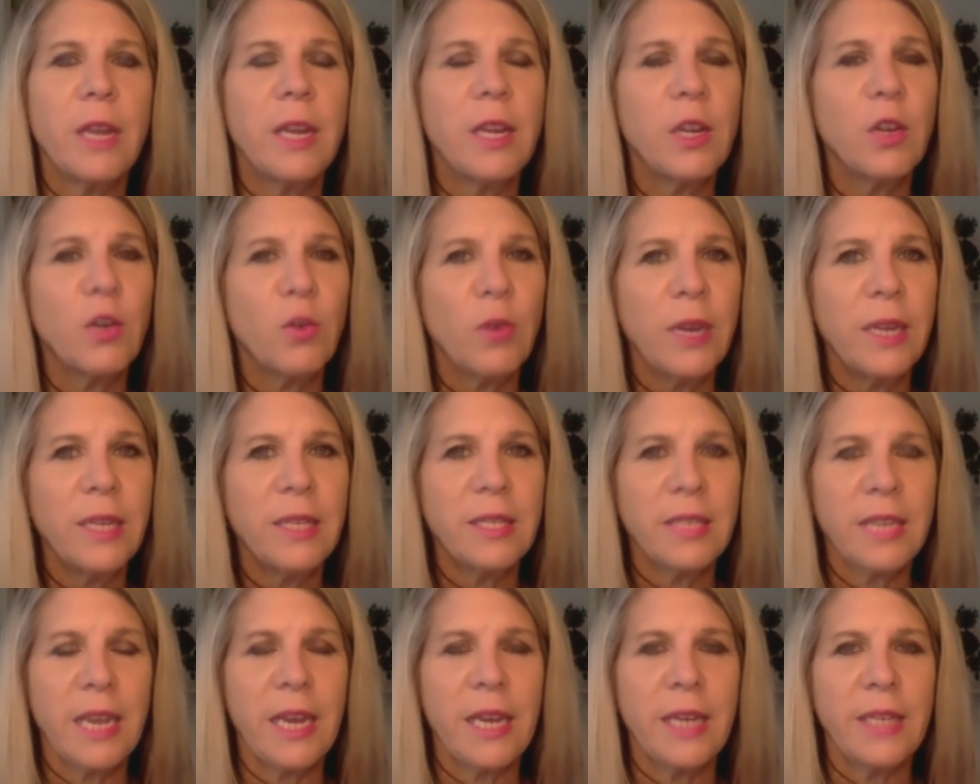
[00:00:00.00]
And in
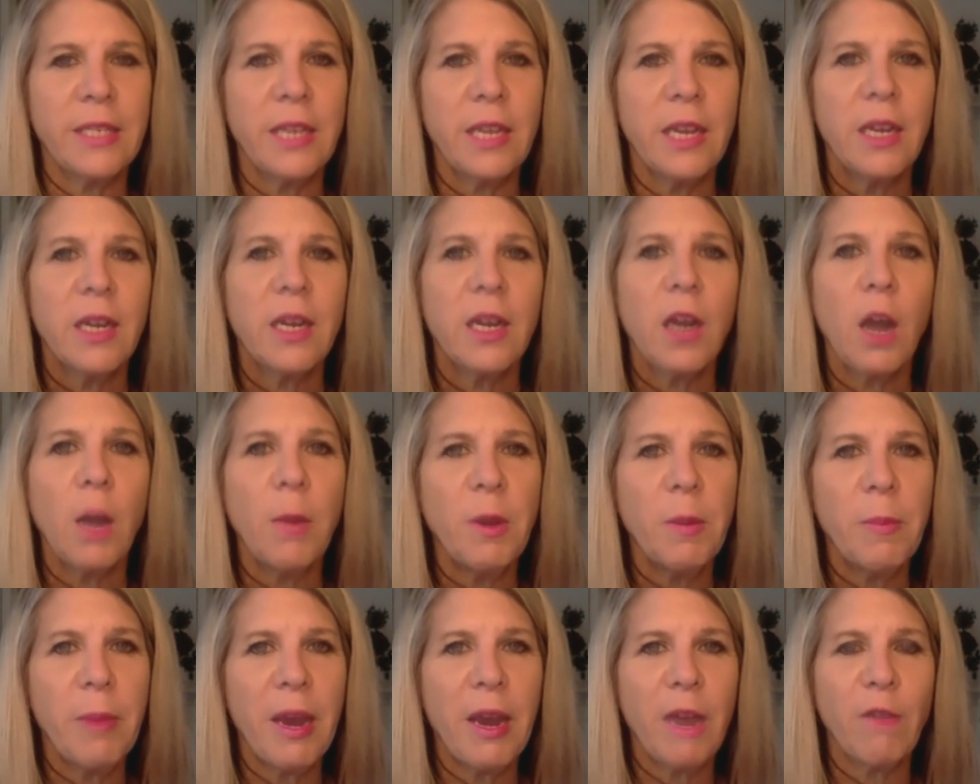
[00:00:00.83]
Grant's case,
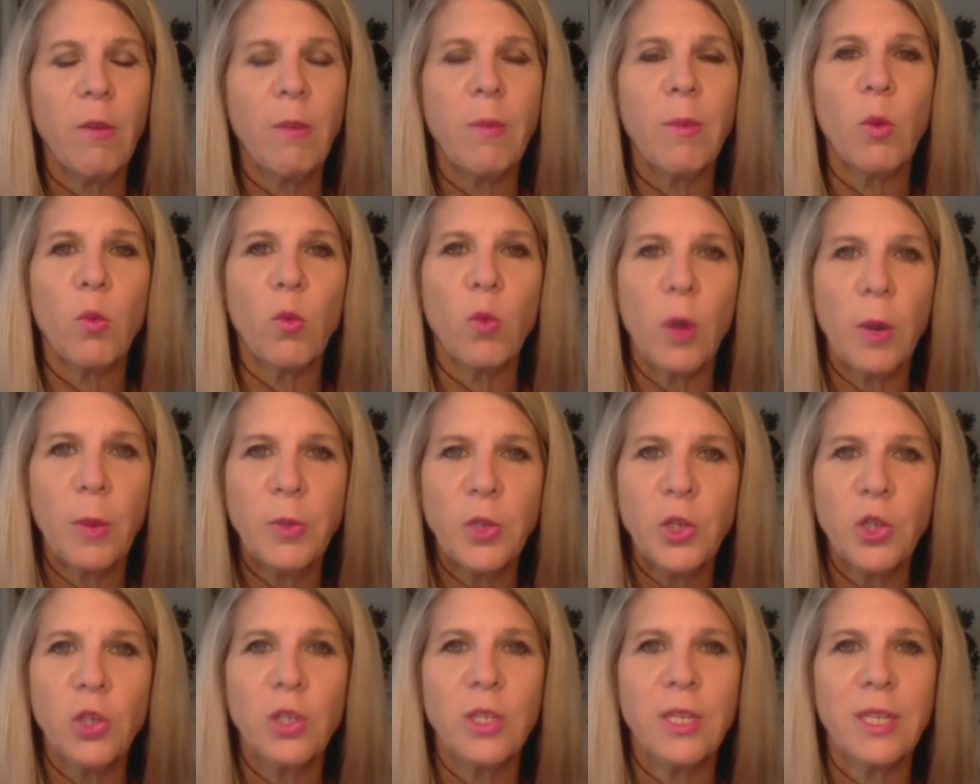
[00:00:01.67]
coming back from a
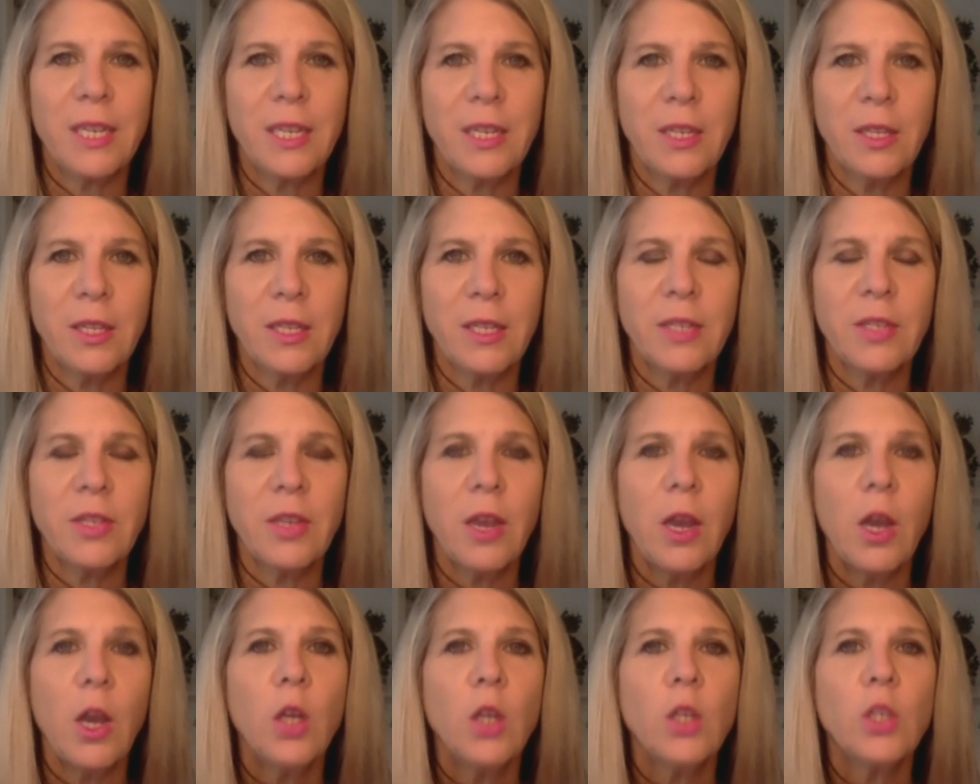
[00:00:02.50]
ruptured Achilles,
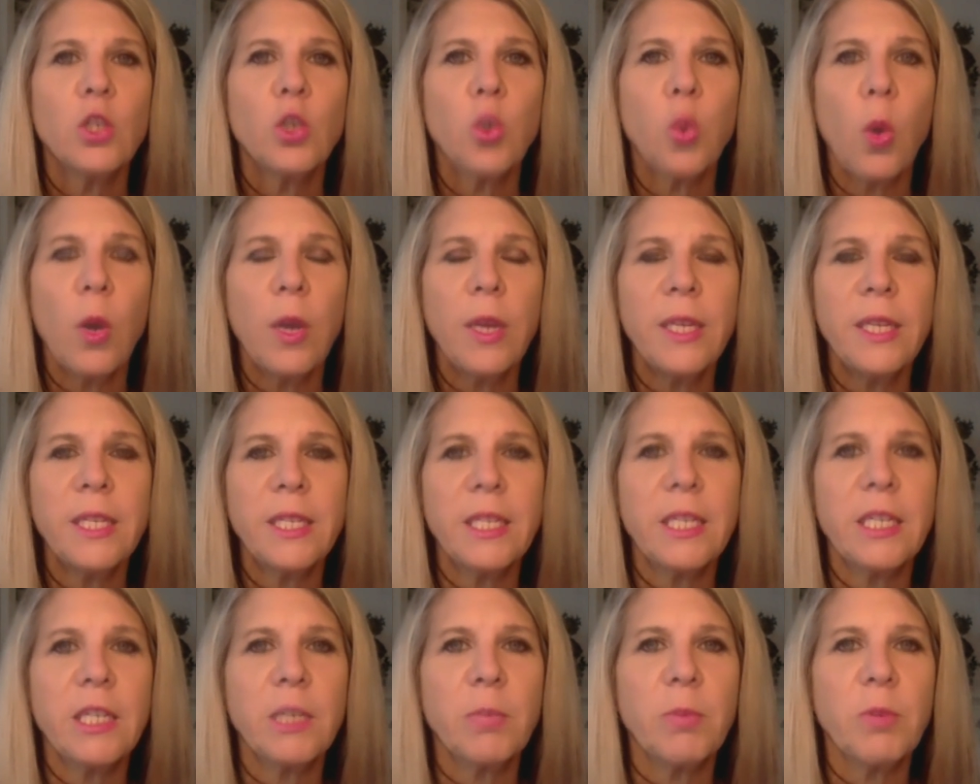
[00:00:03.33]

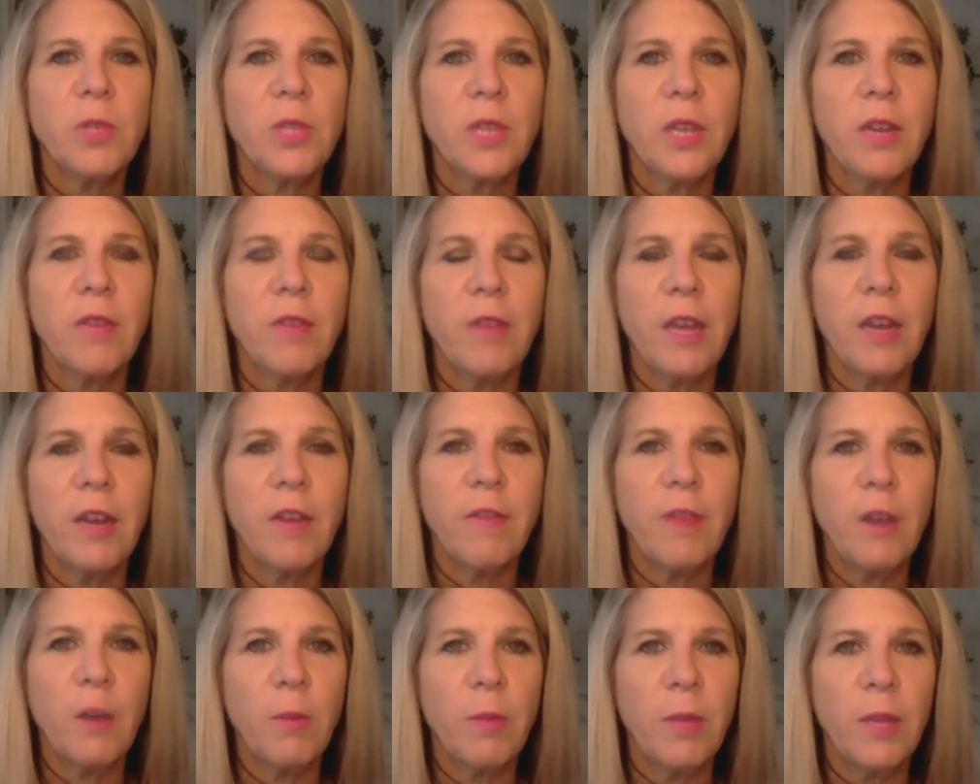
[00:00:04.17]
26% of
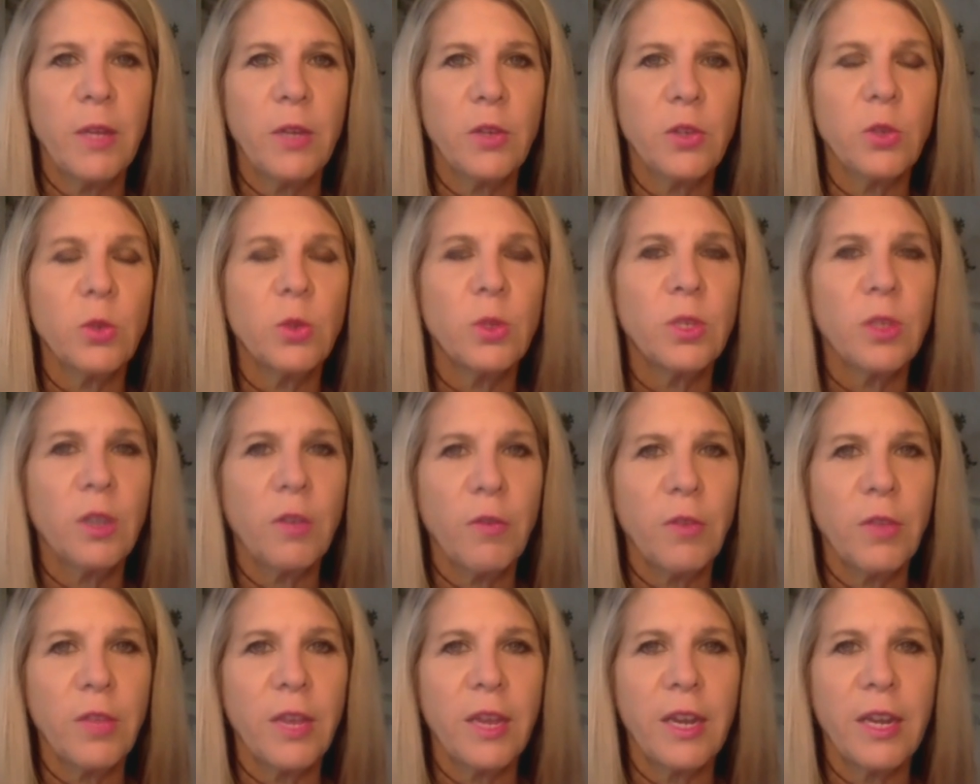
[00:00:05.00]
NFL players who
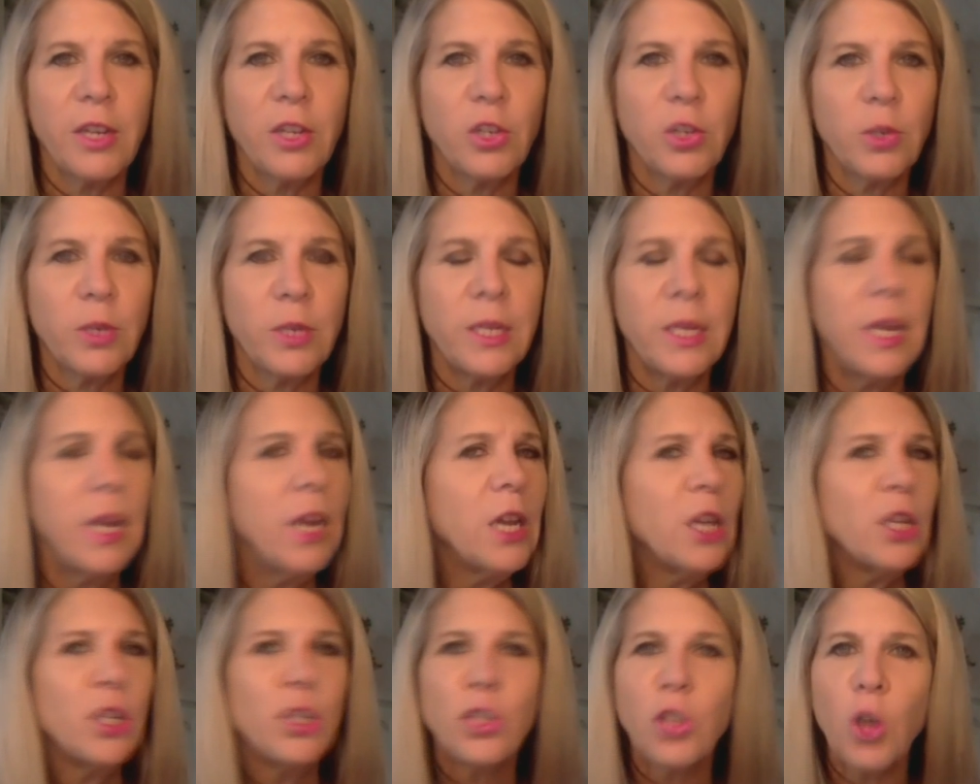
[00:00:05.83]
suffered that injury
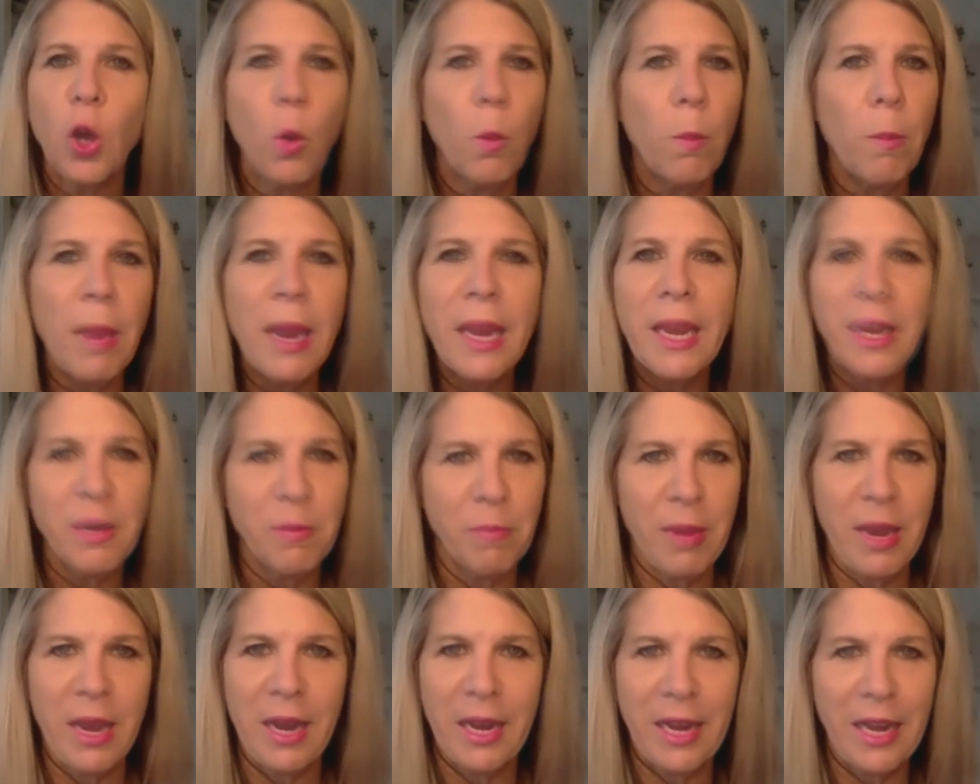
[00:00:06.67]
don't make it
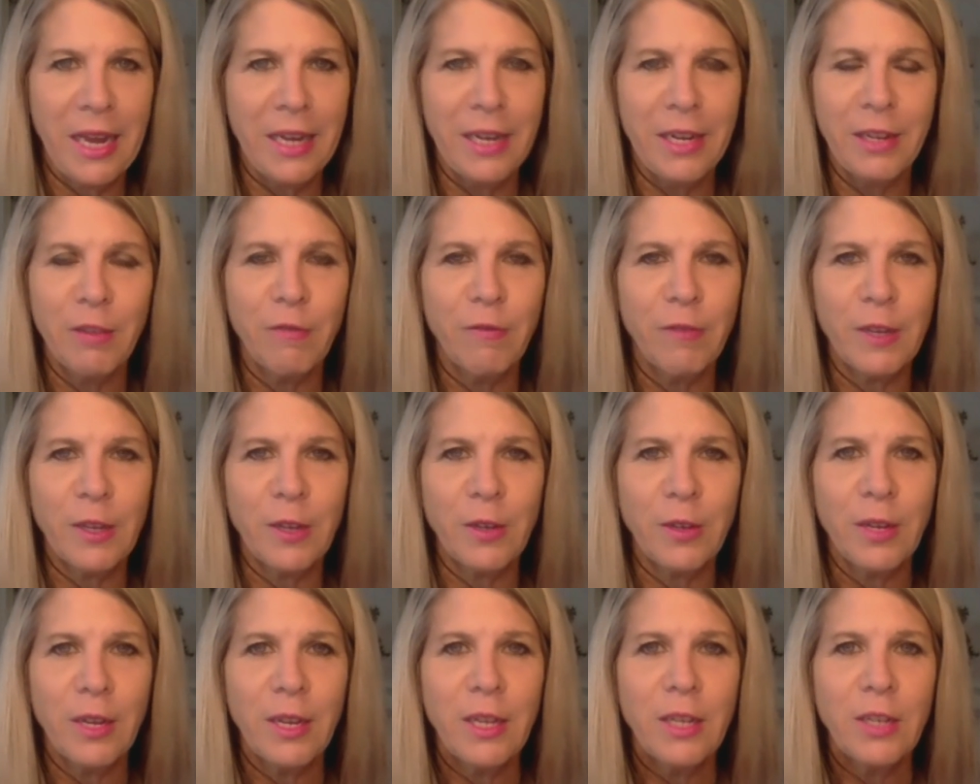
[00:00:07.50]
back onto the field.